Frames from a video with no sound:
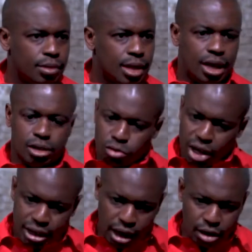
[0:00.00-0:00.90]
that is
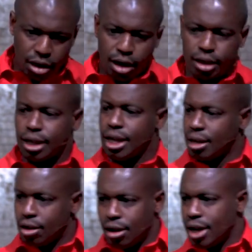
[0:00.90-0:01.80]
trusting God, that
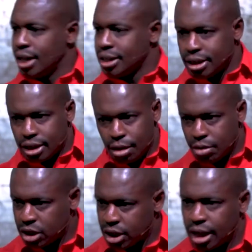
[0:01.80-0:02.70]
God has
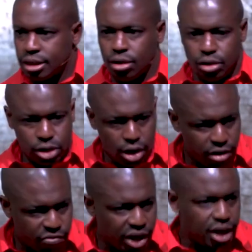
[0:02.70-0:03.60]
established us on a
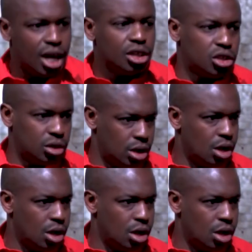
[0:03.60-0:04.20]
solid foundation